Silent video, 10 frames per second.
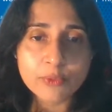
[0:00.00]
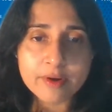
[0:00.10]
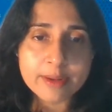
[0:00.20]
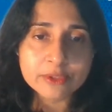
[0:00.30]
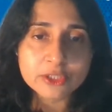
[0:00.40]

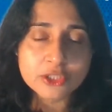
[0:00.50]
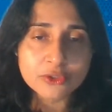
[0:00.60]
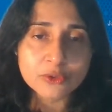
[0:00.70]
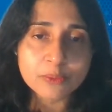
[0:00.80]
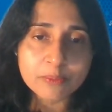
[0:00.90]
we're able
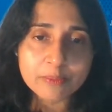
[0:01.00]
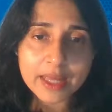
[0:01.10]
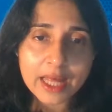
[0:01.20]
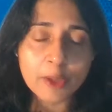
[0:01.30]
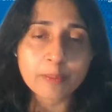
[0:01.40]
to
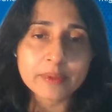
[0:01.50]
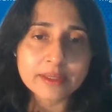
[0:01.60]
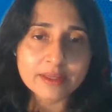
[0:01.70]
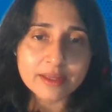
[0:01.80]
help